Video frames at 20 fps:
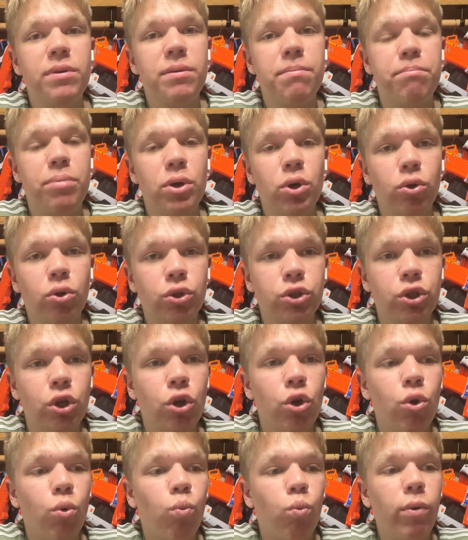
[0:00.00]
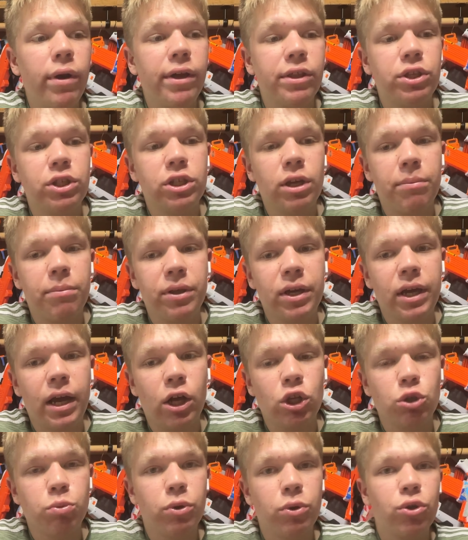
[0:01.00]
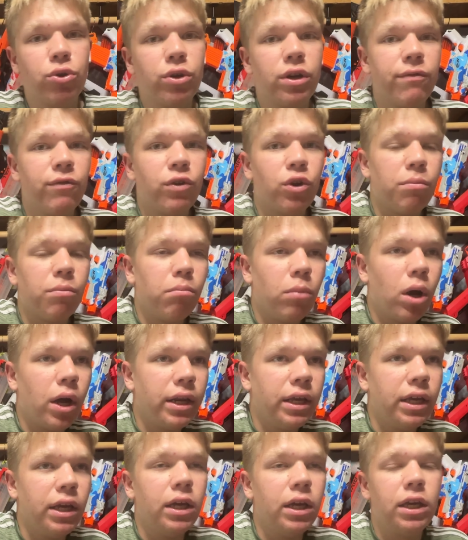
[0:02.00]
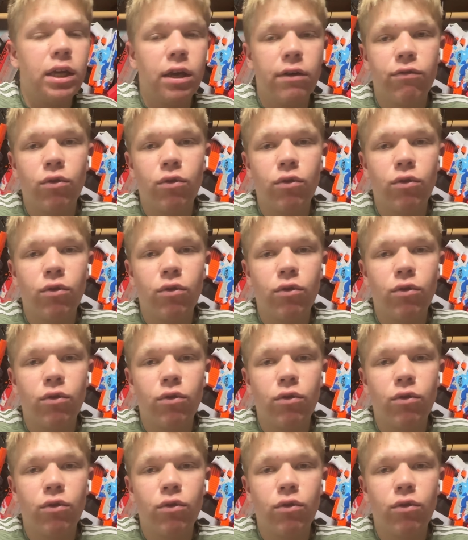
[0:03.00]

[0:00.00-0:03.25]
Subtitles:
built with something else, whether you're giving her money, gift